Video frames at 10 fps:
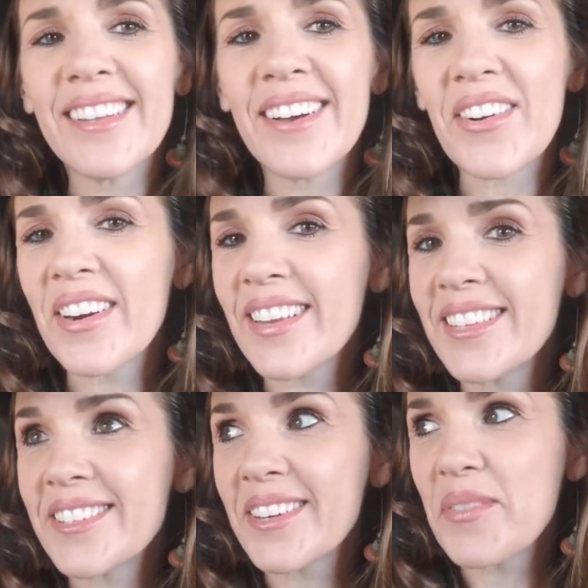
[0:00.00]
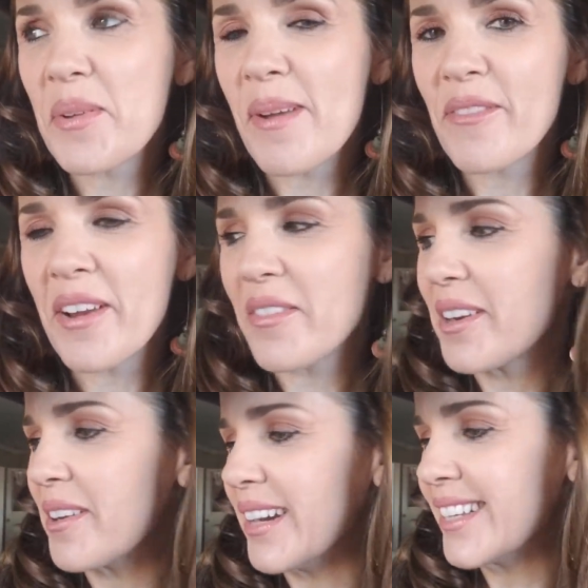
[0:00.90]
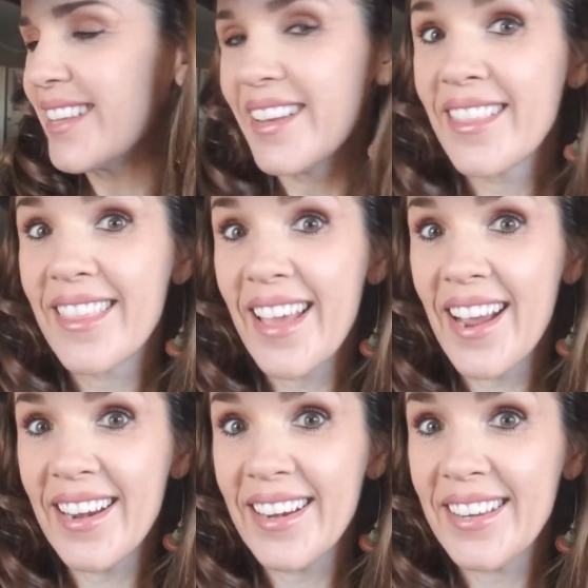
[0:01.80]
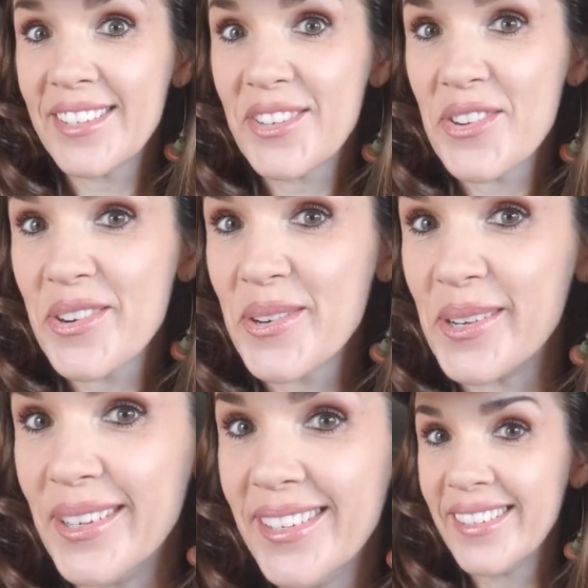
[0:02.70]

already these are gonna be my favorite earrings. That is too cool.